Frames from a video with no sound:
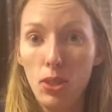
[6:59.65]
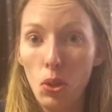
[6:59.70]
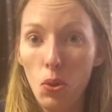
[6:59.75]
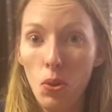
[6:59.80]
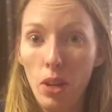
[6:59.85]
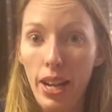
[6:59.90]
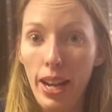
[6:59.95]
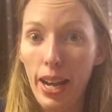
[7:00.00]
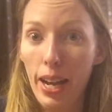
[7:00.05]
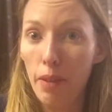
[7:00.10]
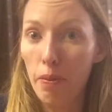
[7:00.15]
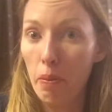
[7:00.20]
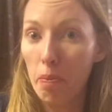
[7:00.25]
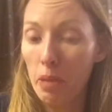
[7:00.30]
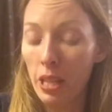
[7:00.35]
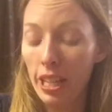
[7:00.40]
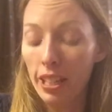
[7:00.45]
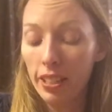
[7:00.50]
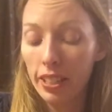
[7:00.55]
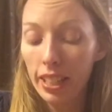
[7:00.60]
don't have them
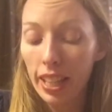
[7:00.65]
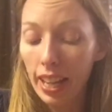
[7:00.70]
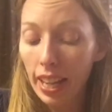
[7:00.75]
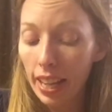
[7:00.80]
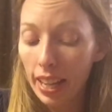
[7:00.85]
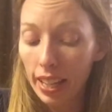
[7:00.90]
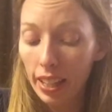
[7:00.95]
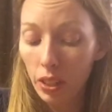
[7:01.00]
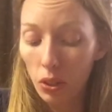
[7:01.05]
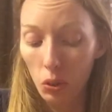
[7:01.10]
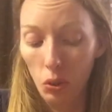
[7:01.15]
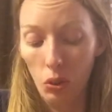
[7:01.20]
in yet